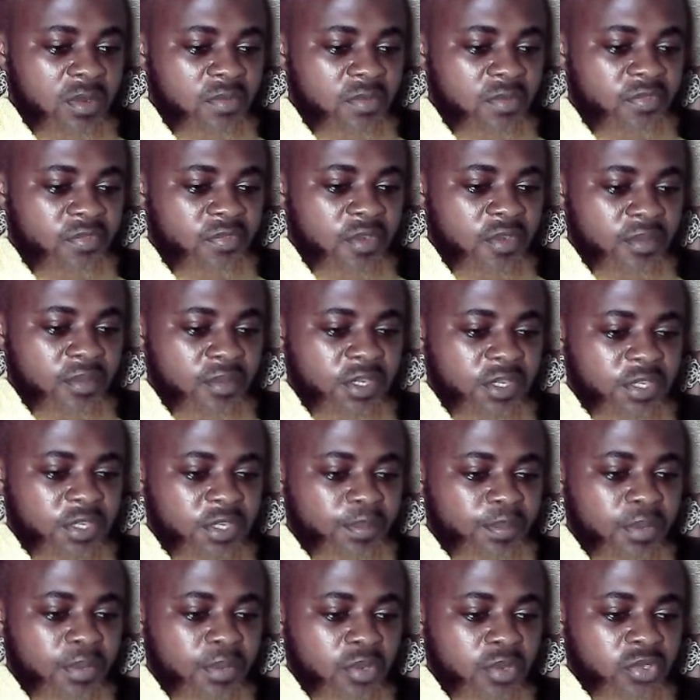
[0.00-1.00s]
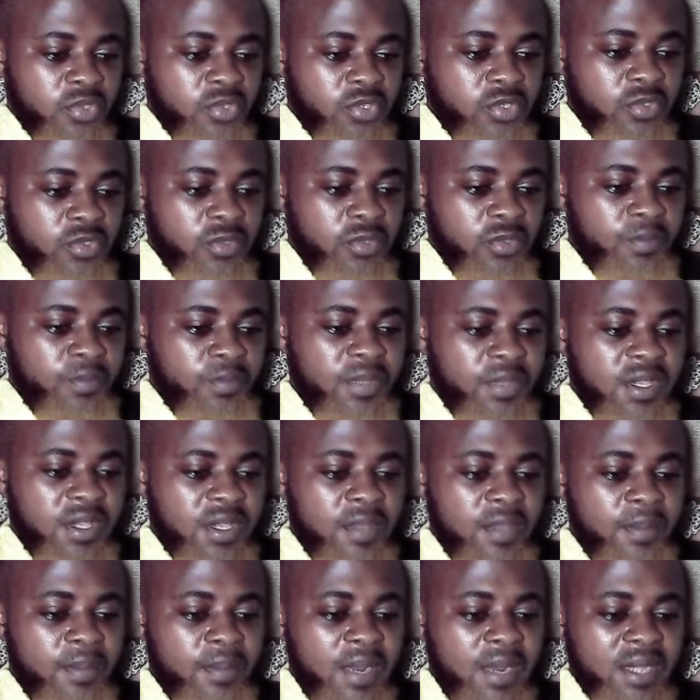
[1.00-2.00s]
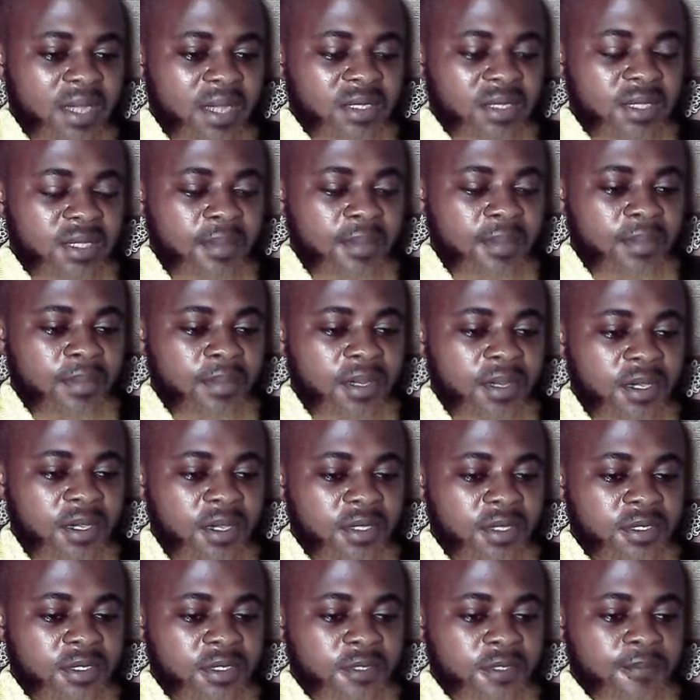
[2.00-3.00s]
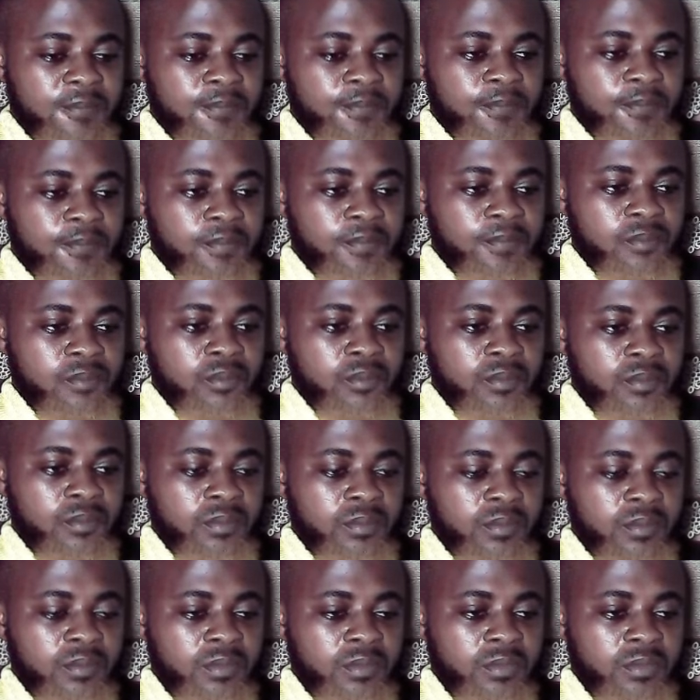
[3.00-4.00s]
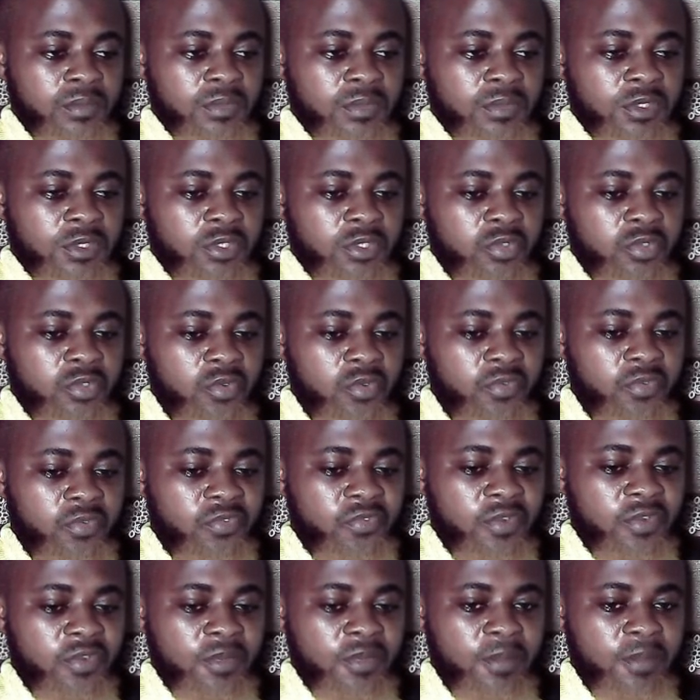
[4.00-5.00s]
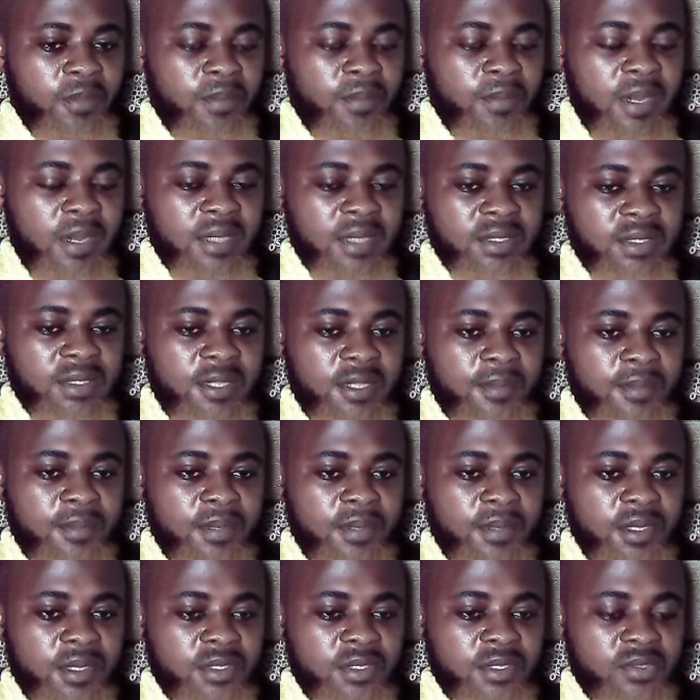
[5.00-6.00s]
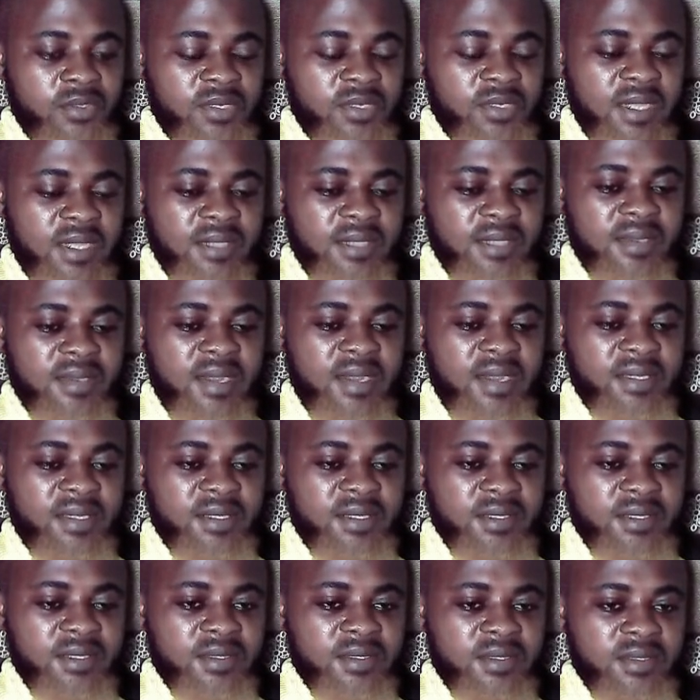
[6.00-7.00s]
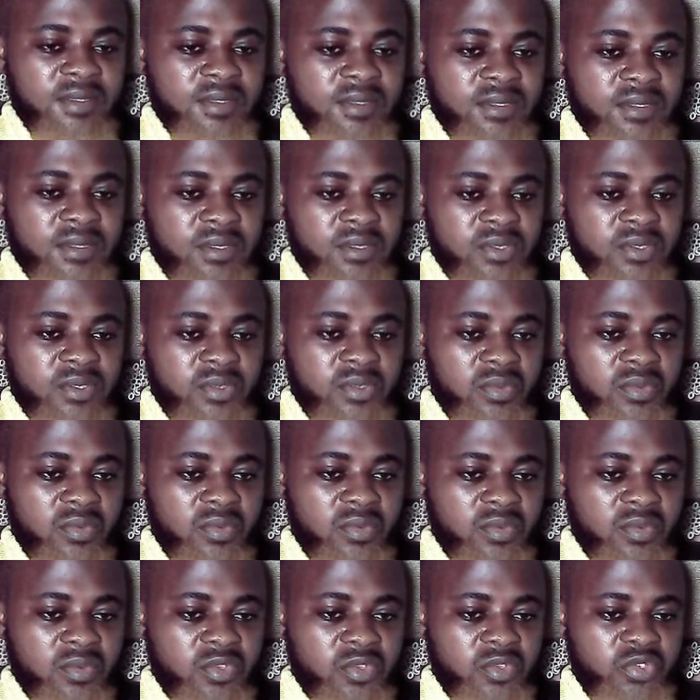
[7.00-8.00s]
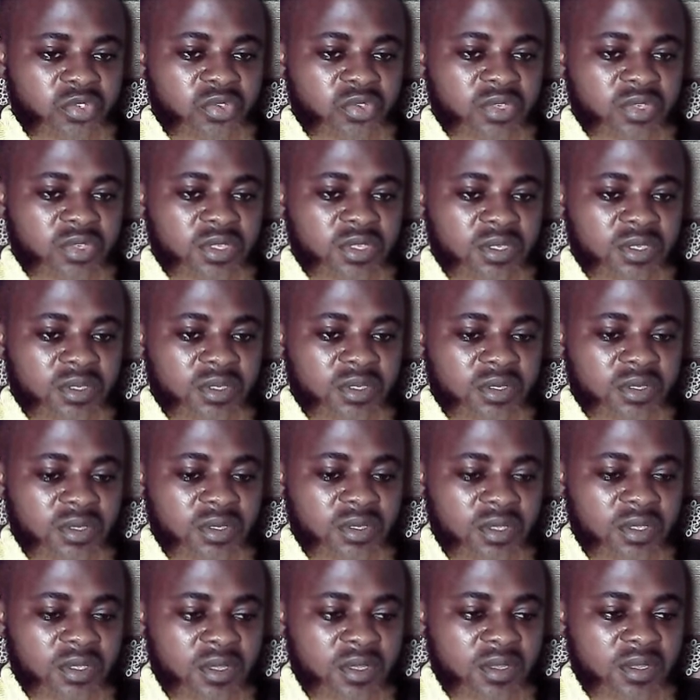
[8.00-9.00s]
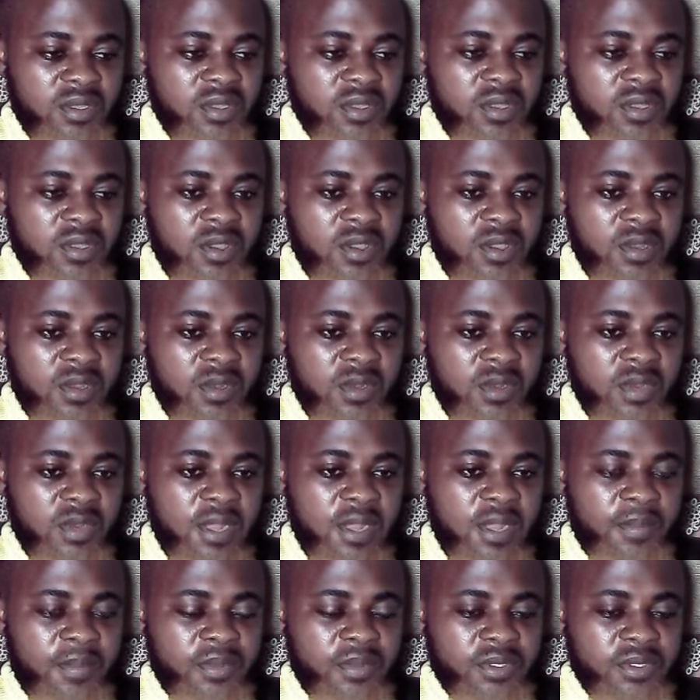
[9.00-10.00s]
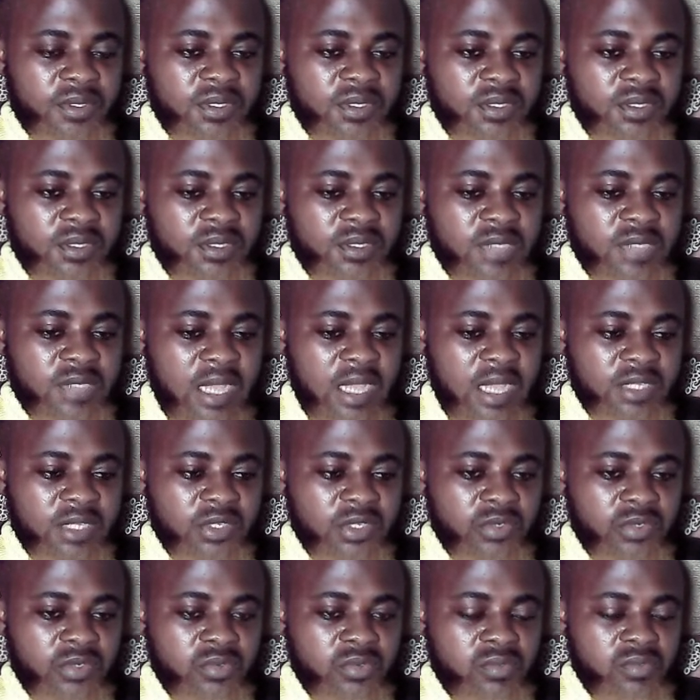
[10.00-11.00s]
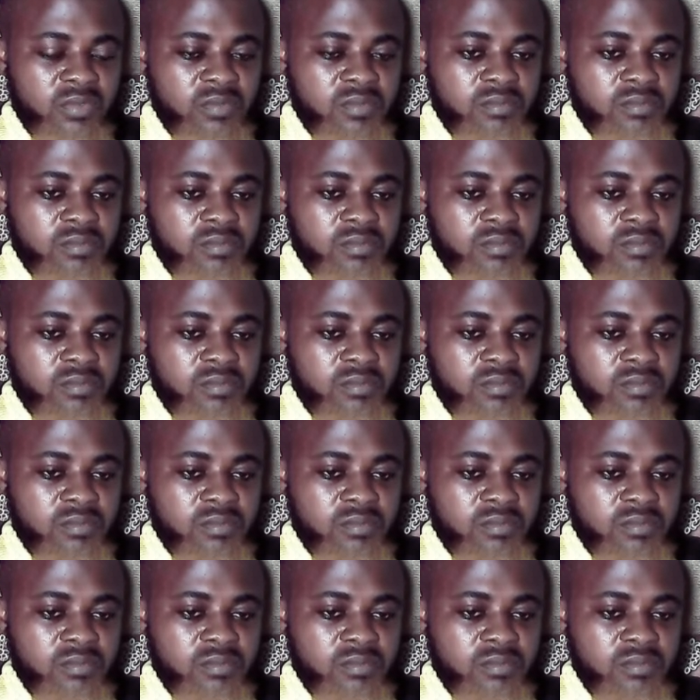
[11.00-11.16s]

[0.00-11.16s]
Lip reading: from this plus, you pick a blank template. So from the blank template, you start writing. So using another person's article.